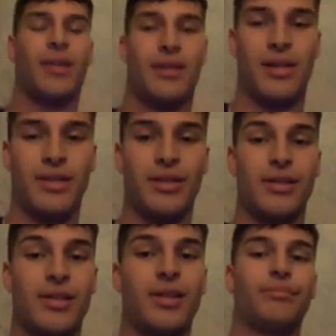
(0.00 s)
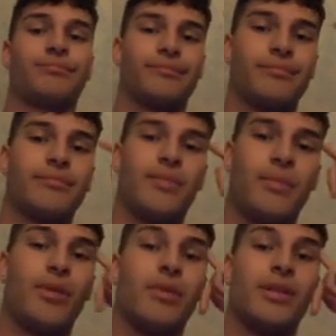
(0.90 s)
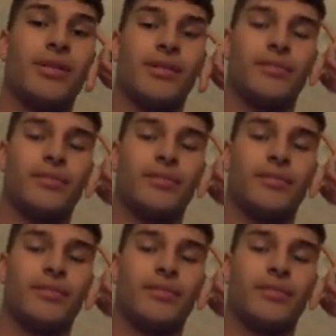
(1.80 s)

I got you, D. I promise.